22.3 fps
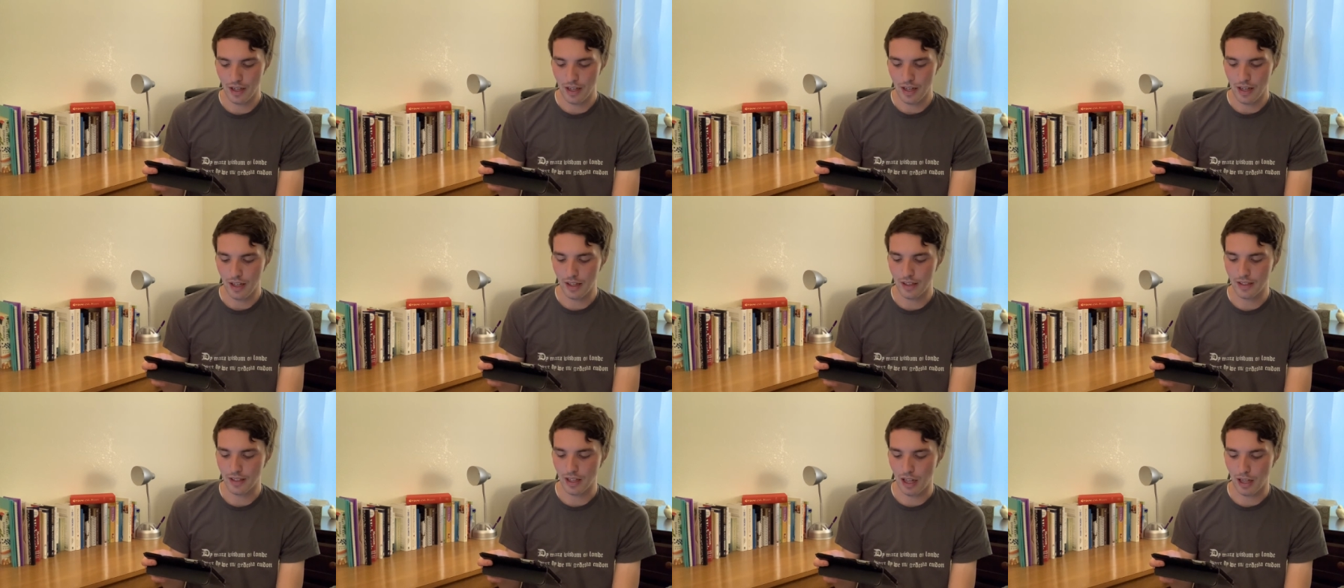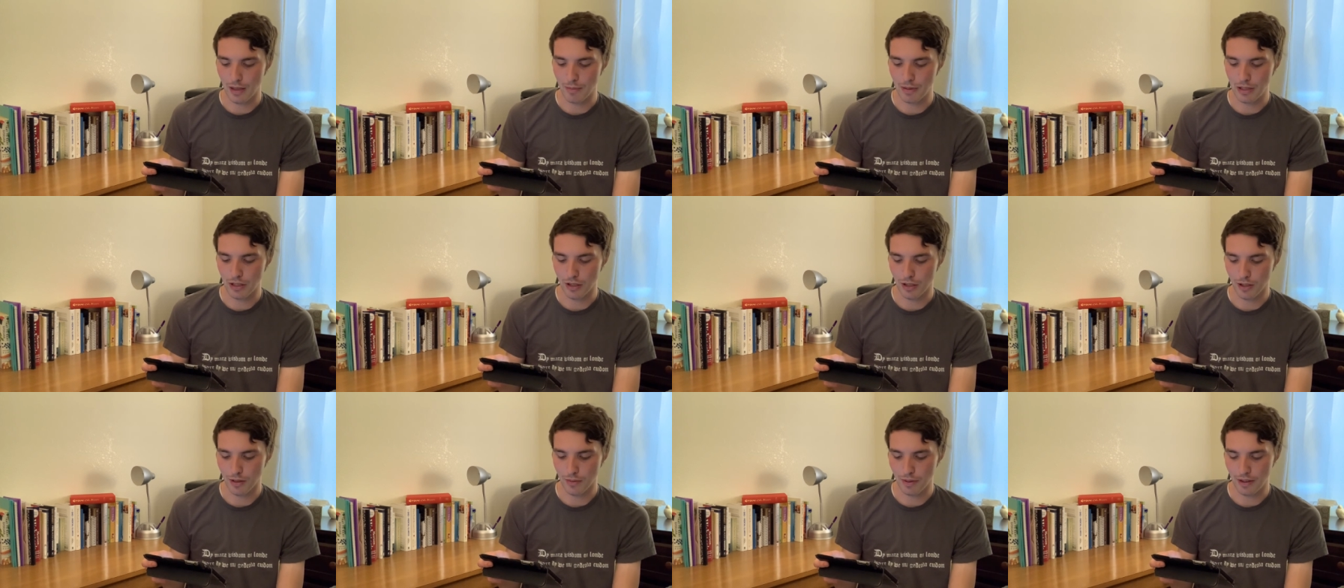And Solomon
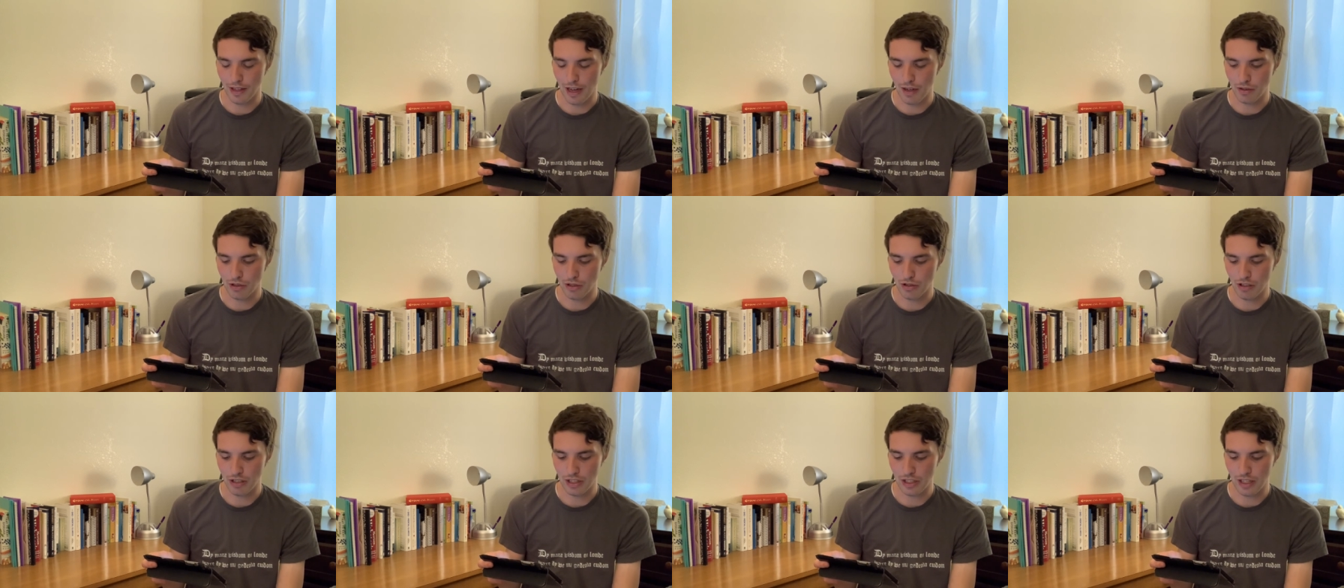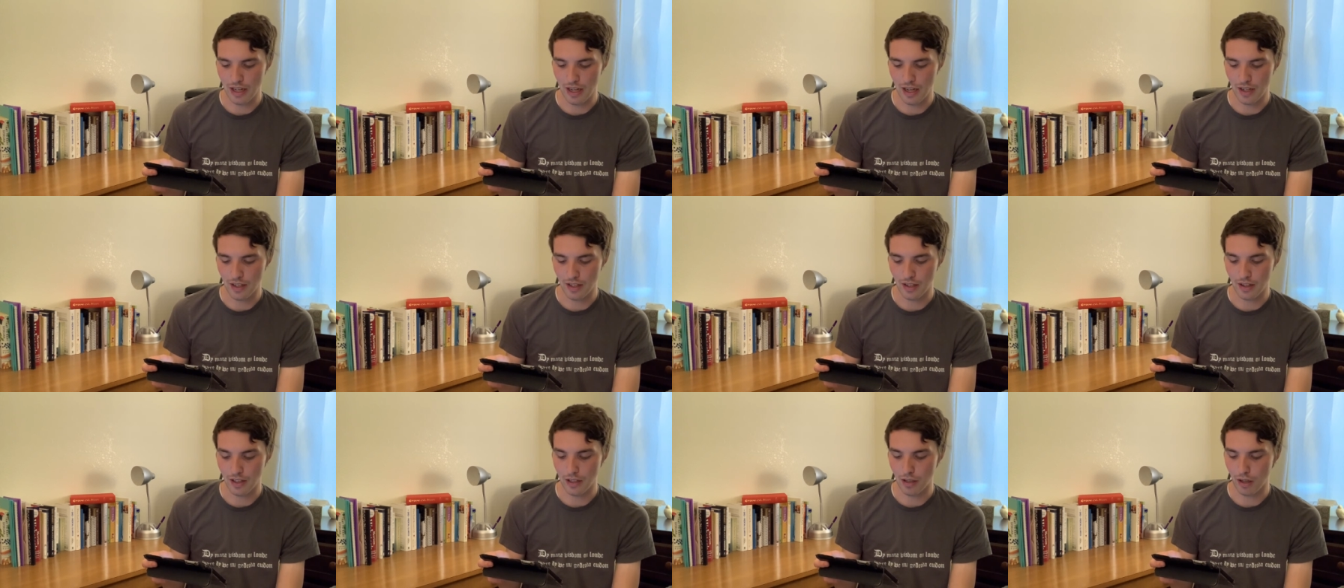turned with outstretched hand,
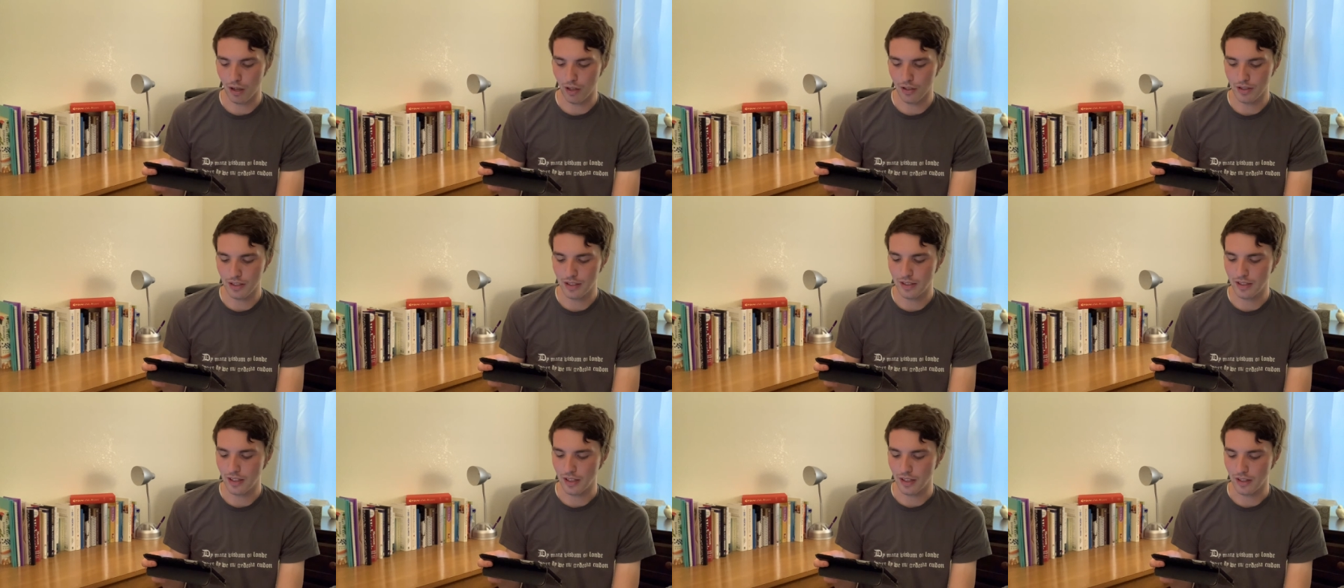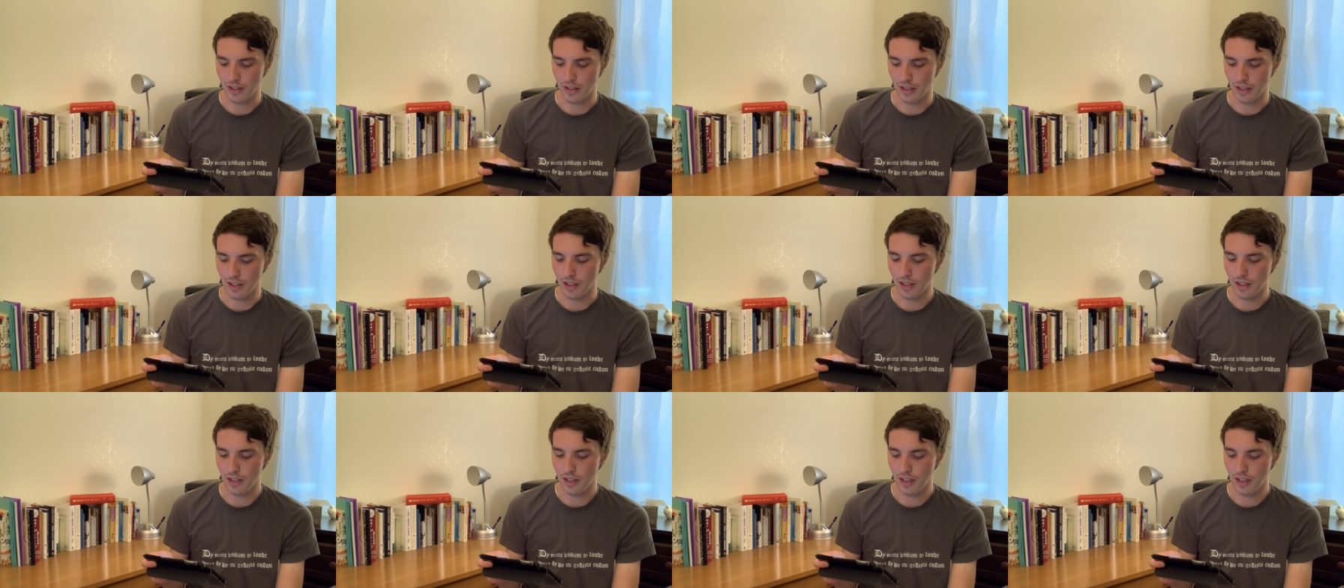and then halted suddenly,